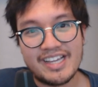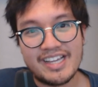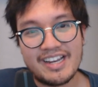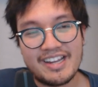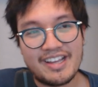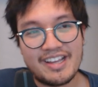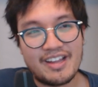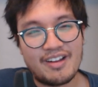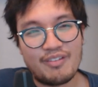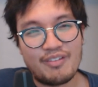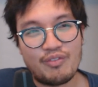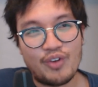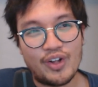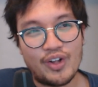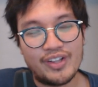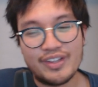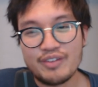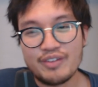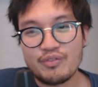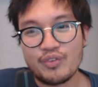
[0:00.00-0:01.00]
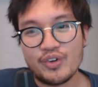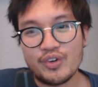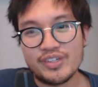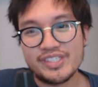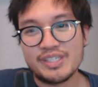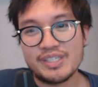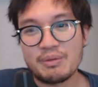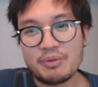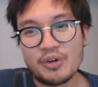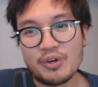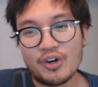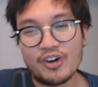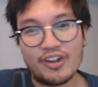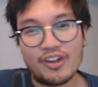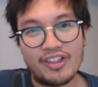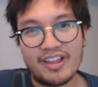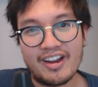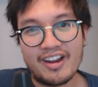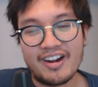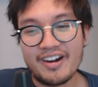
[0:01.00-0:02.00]
and he had fallen for some
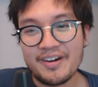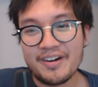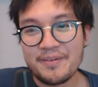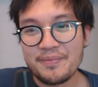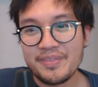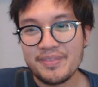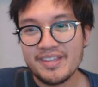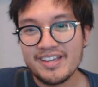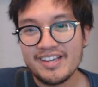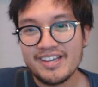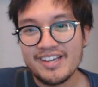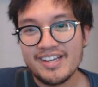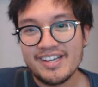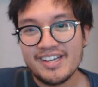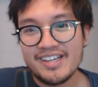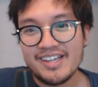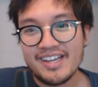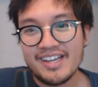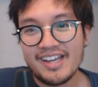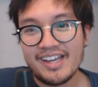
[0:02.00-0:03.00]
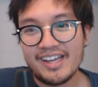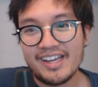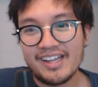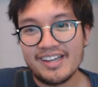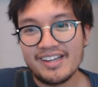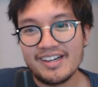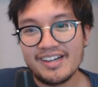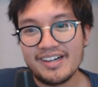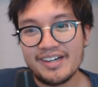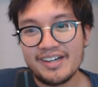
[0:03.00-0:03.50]
girl there, and